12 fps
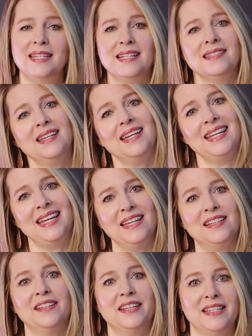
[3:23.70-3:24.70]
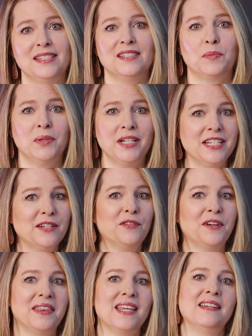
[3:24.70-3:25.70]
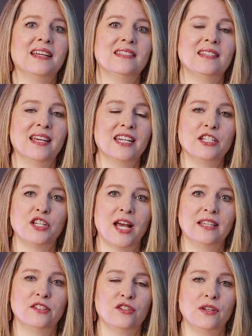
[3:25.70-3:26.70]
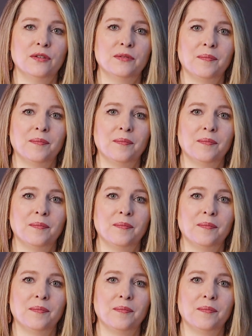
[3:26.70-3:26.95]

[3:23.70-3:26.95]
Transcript: Dancing in a heel is pretty different than dancing in a jazz shoe.